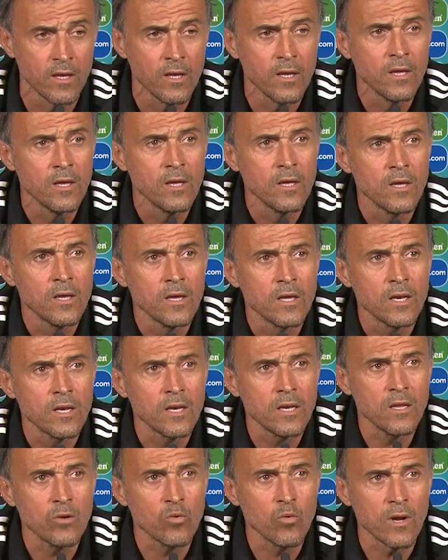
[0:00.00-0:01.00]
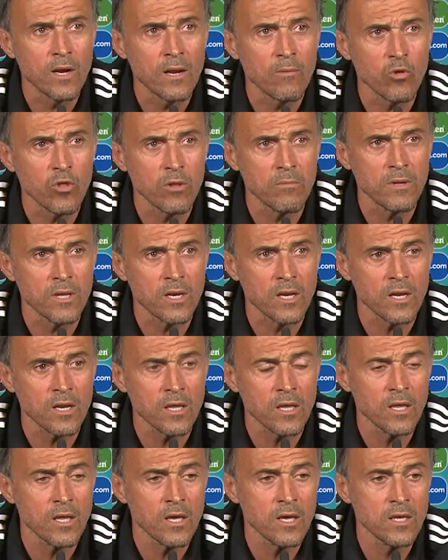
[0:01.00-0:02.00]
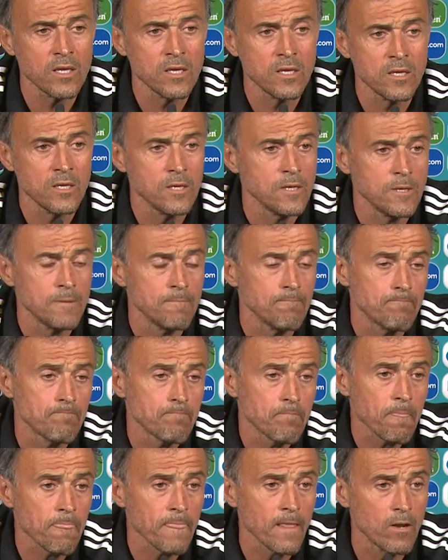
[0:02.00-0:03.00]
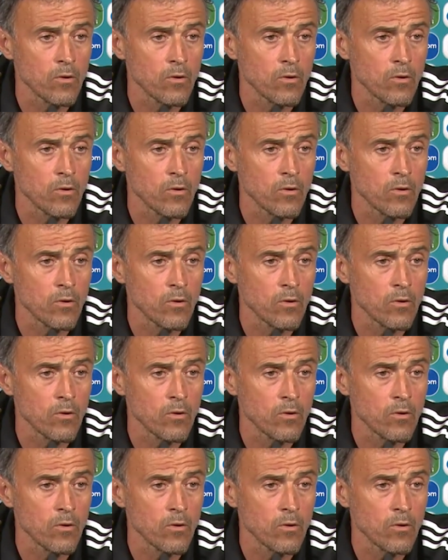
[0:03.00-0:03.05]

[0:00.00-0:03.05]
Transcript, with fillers: but it's one of those things that we can't control,